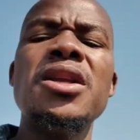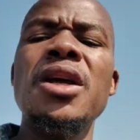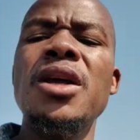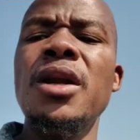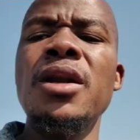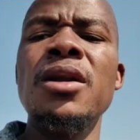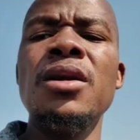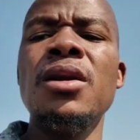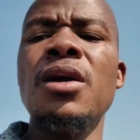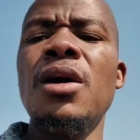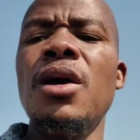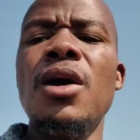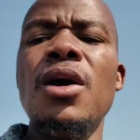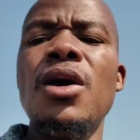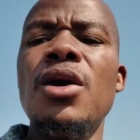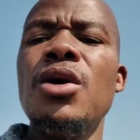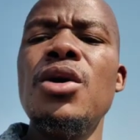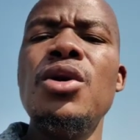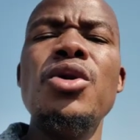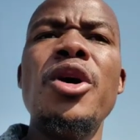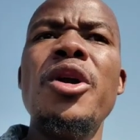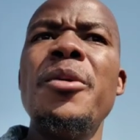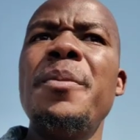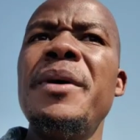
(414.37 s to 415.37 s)
and then
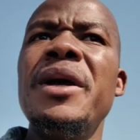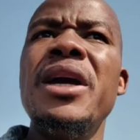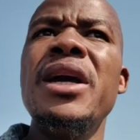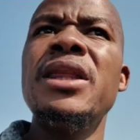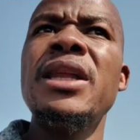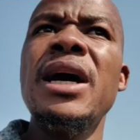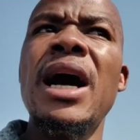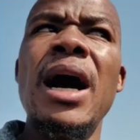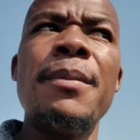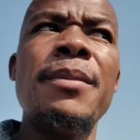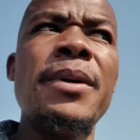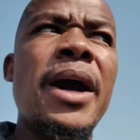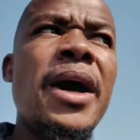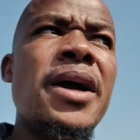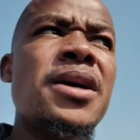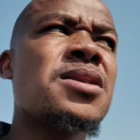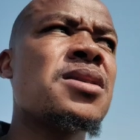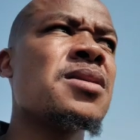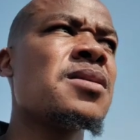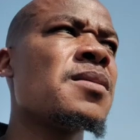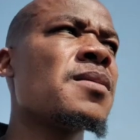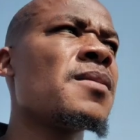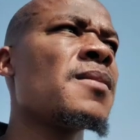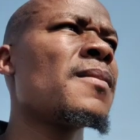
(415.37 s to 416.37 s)
you don't pick it up, guys.